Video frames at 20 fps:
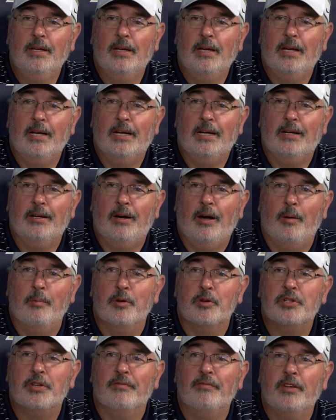
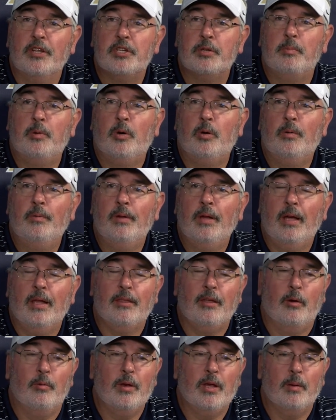almost invisible. I
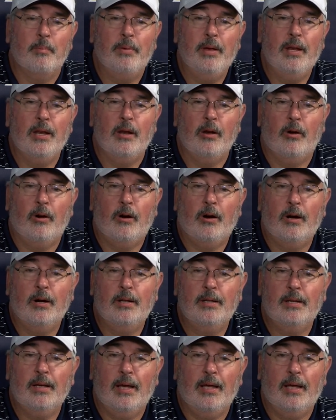thought we competed hard.